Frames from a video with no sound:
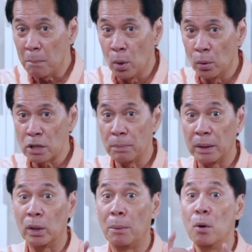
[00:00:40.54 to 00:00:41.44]
to the bones,
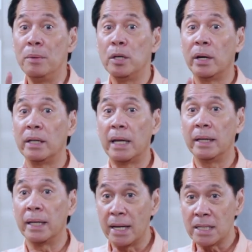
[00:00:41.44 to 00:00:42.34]
but the moment you can
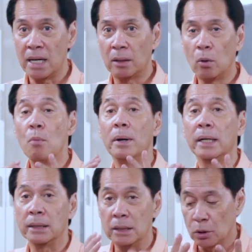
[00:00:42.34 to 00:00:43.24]
tenderize that, oh my
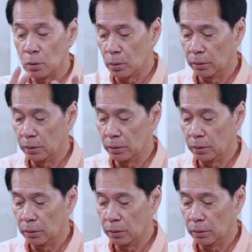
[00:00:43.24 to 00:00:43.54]
gosh, it's so